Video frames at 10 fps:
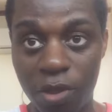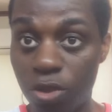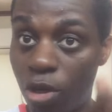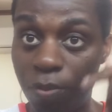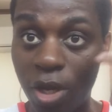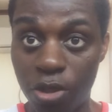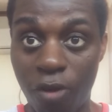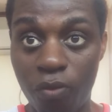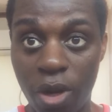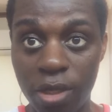It's going to be a
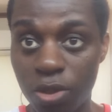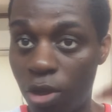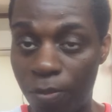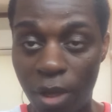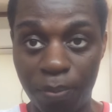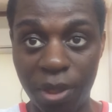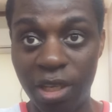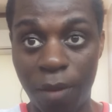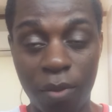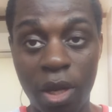tough one. It's going to be a big
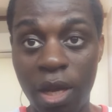game.